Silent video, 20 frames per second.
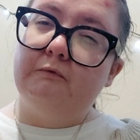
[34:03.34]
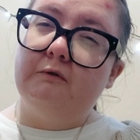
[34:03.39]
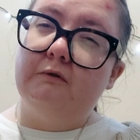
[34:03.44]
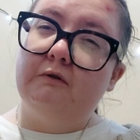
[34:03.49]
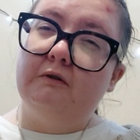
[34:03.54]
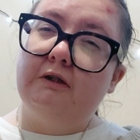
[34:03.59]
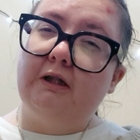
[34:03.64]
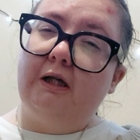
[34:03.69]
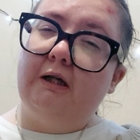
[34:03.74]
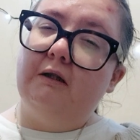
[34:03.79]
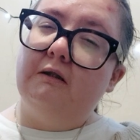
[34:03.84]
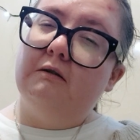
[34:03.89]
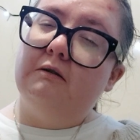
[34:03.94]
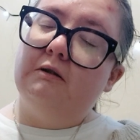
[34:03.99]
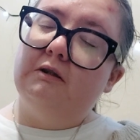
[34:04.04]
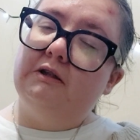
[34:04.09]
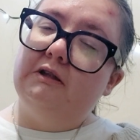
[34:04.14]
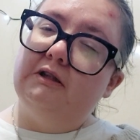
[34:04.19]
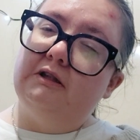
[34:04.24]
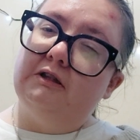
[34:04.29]
that
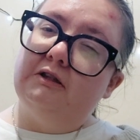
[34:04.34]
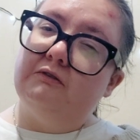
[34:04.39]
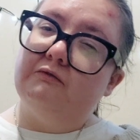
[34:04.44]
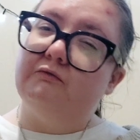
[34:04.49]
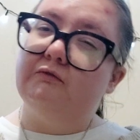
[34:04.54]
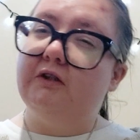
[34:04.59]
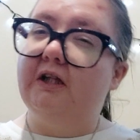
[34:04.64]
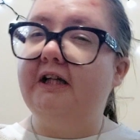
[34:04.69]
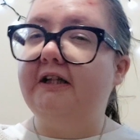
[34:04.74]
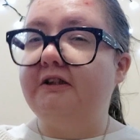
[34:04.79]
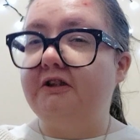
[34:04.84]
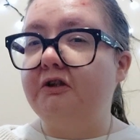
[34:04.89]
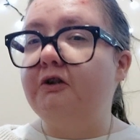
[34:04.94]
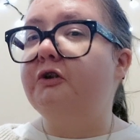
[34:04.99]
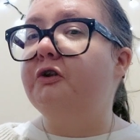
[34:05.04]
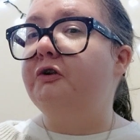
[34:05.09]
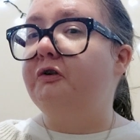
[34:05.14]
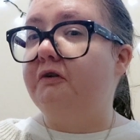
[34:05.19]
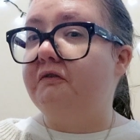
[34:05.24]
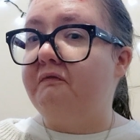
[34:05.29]
is related
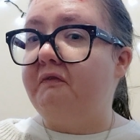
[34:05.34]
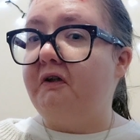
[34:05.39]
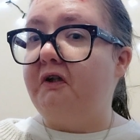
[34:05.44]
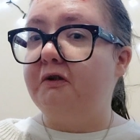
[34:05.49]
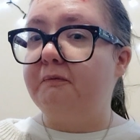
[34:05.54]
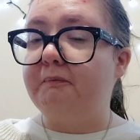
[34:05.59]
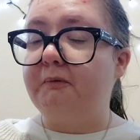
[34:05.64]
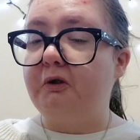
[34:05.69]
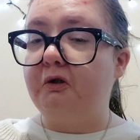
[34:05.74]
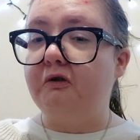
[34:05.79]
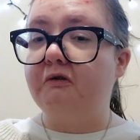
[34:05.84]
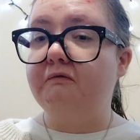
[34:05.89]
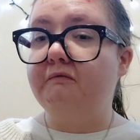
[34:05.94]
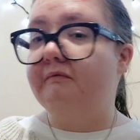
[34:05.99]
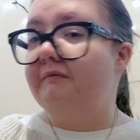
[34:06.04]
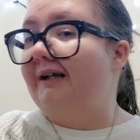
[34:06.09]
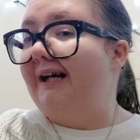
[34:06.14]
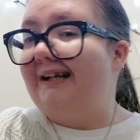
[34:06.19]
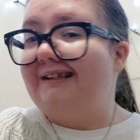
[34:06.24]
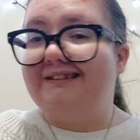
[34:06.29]
to the first book
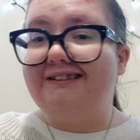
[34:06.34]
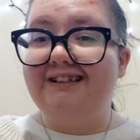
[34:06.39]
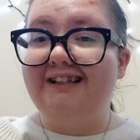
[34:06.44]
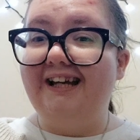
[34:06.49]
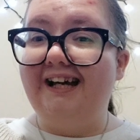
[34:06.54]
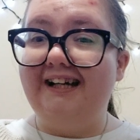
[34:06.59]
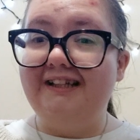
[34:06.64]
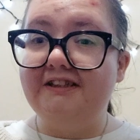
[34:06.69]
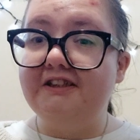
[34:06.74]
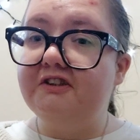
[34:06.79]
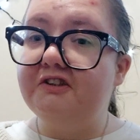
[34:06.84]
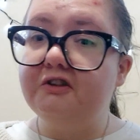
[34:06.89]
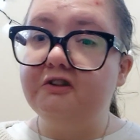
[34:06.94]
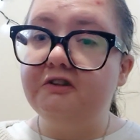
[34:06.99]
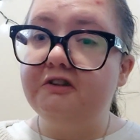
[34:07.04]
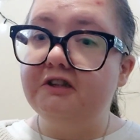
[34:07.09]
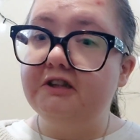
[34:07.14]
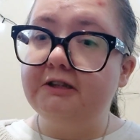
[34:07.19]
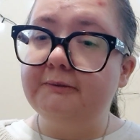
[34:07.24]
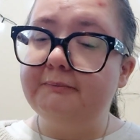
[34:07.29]
actually added to
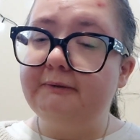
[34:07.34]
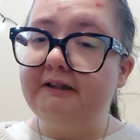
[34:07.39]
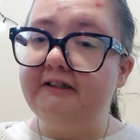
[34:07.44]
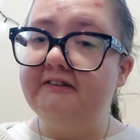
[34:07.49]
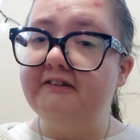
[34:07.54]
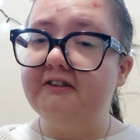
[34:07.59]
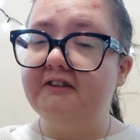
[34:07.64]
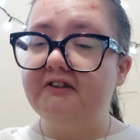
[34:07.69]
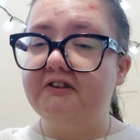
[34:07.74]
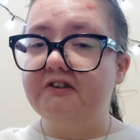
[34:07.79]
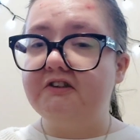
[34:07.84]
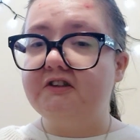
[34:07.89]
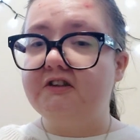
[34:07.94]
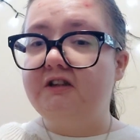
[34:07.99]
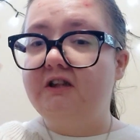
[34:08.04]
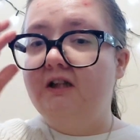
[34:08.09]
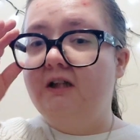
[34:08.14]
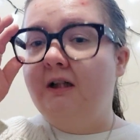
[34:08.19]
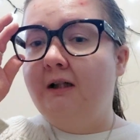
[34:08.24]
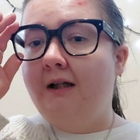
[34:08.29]
the experience.
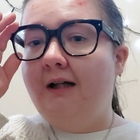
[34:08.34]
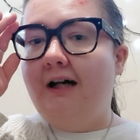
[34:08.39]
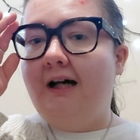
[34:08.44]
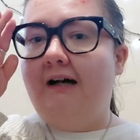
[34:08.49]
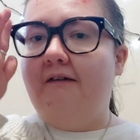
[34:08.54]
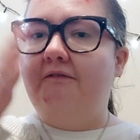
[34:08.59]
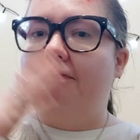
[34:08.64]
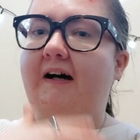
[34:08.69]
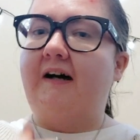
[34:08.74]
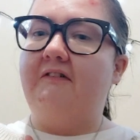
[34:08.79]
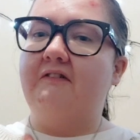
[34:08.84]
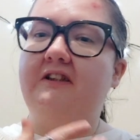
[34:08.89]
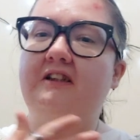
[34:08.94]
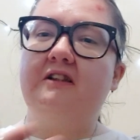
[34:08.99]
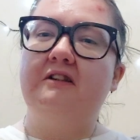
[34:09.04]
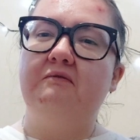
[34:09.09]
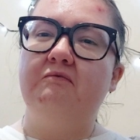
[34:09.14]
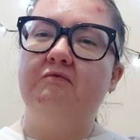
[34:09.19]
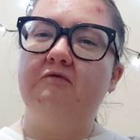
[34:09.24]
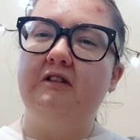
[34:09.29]
I found it
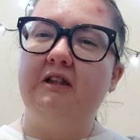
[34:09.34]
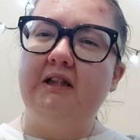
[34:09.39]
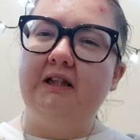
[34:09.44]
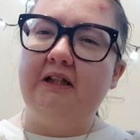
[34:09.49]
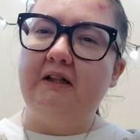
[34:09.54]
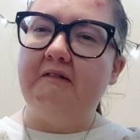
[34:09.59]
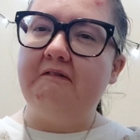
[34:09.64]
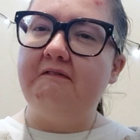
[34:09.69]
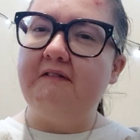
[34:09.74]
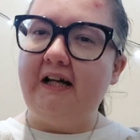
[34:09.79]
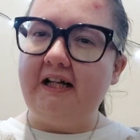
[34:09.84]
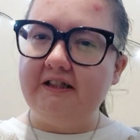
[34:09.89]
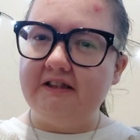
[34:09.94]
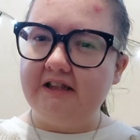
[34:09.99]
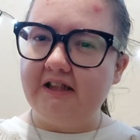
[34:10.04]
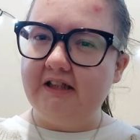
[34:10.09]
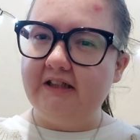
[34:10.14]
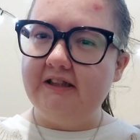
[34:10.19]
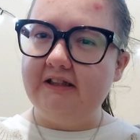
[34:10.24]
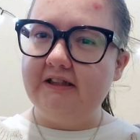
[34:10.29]
didn't really affect
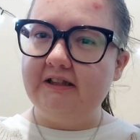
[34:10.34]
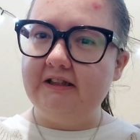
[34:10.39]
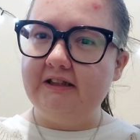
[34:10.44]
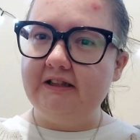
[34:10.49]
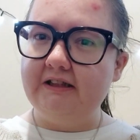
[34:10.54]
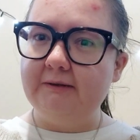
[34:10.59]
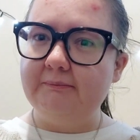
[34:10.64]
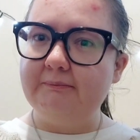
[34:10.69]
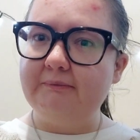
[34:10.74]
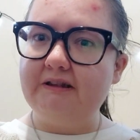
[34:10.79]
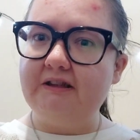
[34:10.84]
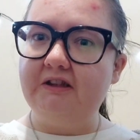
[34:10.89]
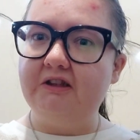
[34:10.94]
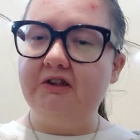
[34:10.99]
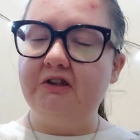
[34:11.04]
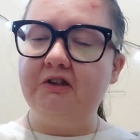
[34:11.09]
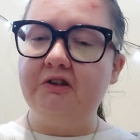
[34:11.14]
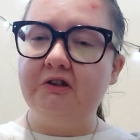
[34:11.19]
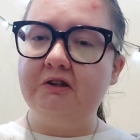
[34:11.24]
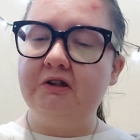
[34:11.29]
anything
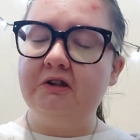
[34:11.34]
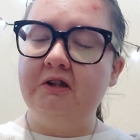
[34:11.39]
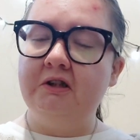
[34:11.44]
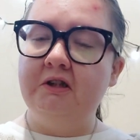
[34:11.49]
because